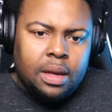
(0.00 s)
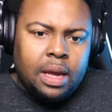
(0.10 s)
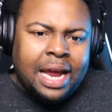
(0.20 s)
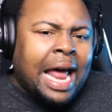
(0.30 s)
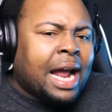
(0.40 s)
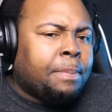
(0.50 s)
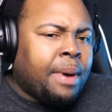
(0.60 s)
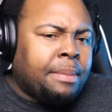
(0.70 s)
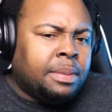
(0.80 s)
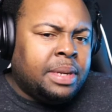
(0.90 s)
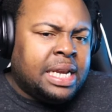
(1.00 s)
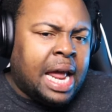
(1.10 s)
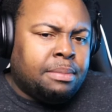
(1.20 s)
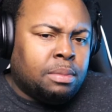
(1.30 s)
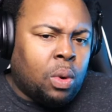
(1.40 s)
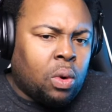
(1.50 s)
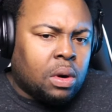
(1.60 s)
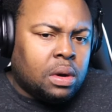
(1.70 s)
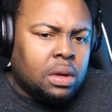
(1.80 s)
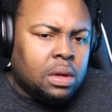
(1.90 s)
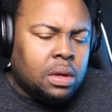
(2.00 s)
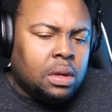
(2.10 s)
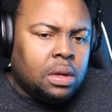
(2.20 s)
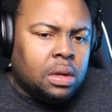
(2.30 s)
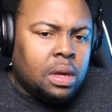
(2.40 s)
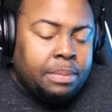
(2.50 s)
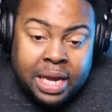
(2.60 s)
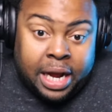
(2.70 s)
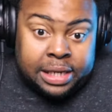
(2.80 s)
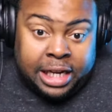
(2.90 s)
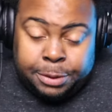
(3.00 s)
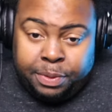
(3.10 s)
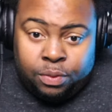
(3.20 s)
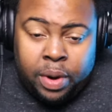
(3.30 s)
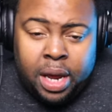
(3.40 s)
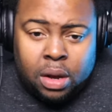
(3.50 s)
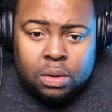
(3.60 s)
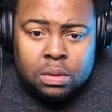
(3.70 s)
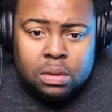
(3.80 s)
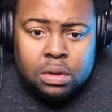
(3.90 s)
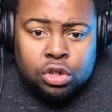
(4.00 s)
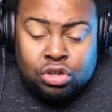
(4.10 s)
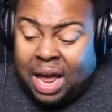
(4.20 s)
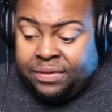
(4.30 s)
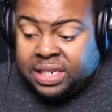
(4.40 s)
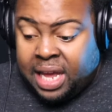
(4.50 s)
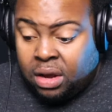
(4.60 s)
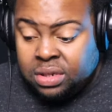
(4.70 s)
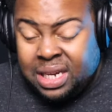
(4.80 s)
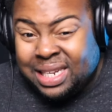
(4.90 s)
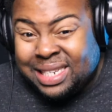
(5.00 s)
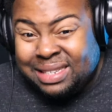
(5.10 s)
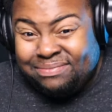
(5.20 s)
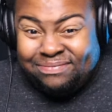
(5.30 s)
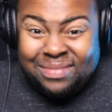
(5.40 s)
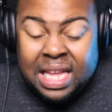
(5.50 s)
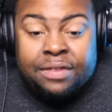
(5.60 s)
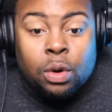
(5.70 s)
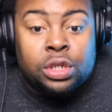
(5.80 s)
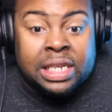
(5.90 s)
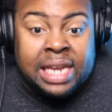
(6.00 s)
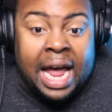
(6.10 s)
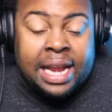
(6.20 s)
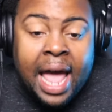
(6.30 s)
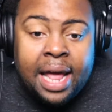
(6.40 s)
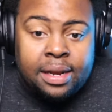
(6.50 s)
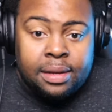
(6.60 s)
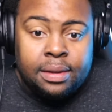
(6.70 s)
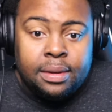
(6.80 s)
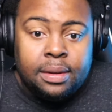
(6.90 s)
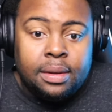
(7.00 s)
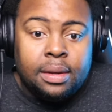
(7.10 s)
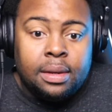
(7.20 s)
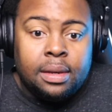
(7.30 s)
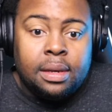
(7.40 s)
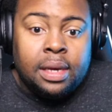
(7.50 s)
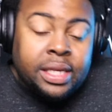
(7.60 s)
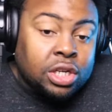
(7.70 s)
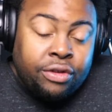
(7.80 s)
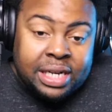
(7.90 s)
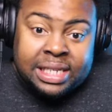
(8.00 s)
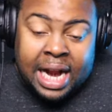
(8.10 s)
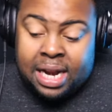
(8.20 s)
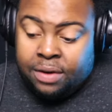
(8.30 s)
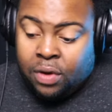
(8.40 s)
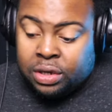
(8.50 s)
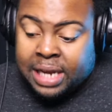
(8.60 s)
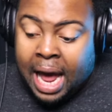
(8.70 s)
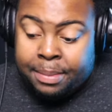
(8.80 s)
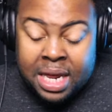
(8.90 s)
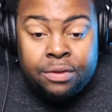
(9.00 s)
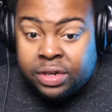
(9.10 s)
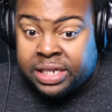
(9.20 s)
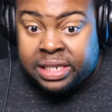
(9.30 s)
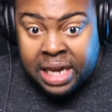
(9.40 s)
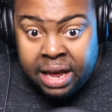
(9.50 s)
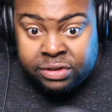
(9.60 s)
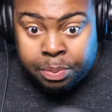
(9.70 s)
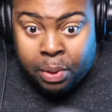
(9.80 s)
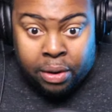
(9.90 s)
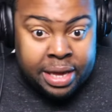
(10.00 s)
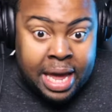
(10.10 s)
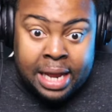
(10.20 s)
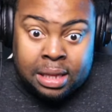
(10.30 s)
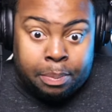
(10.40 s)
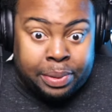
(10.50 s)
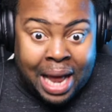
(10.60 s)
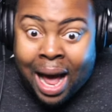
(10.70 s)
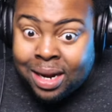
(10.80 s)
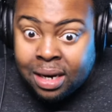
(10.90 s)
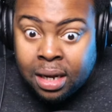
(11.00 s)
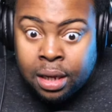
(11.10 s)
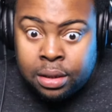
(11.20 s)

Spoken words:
And I could probably name more. Because let's be real. Travis Kelce is, even though he's a tight end, he's the greatest tight end of all time, and he receives the ball. He ain't the blocker.